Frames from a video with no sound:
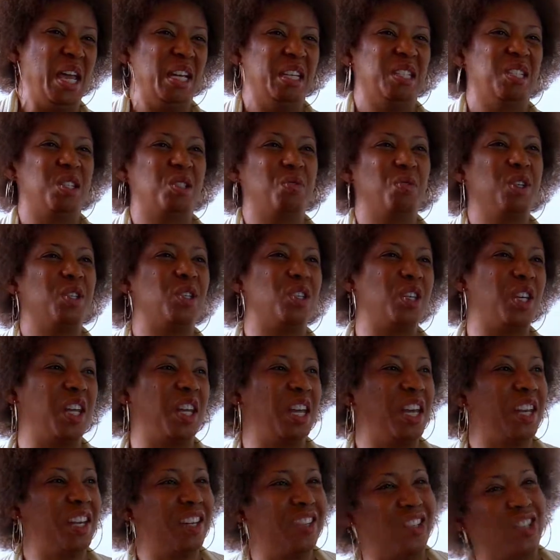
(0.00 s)
Switch
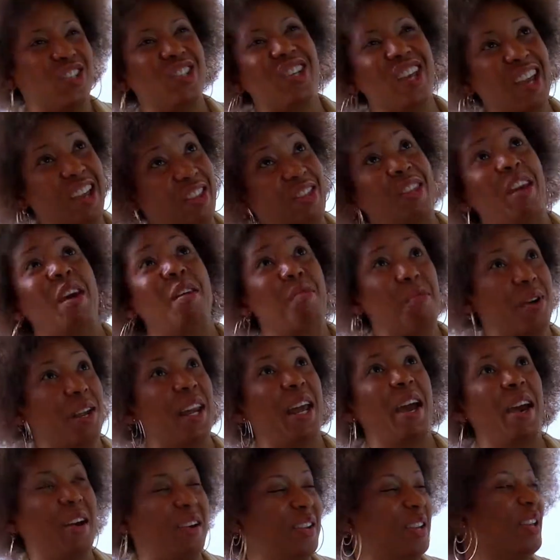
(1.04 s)
again and shake that
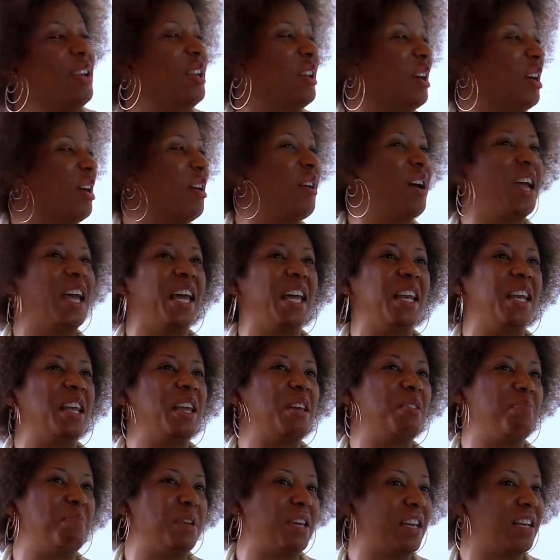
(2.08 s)
one out,
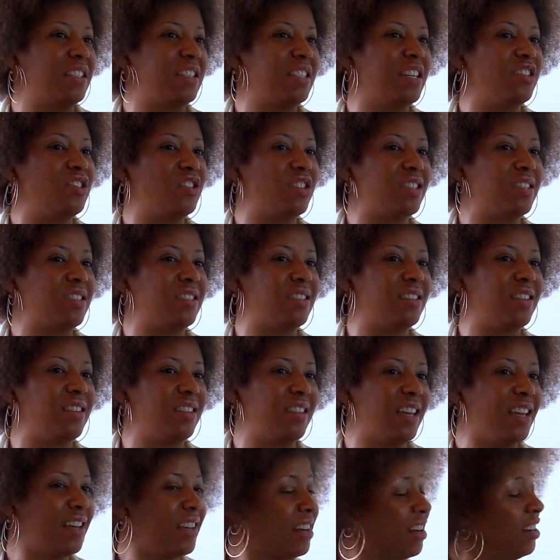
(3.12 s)
and because they
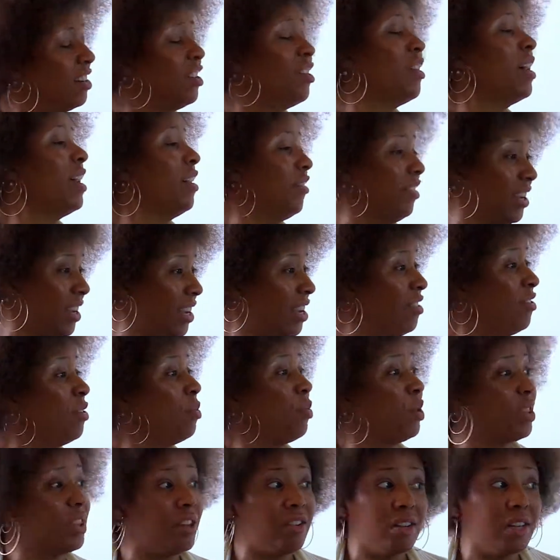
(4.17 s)
get a little heavy.
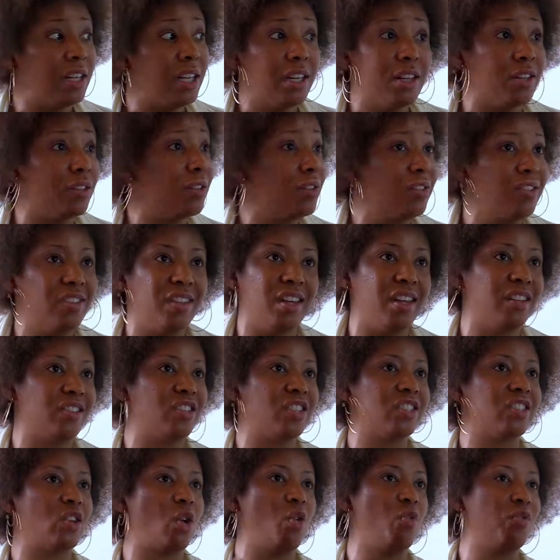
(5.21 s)
Even when they're little,
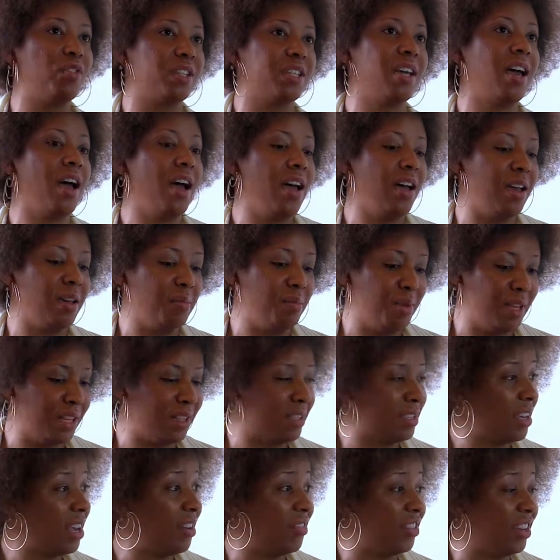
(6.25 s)
just over time,
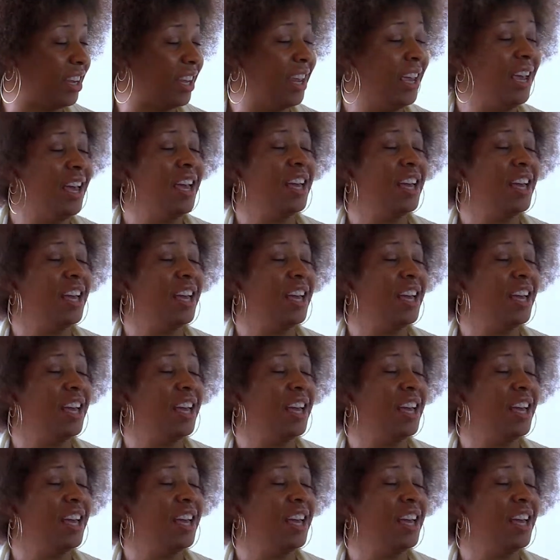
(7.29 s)
it's heavy.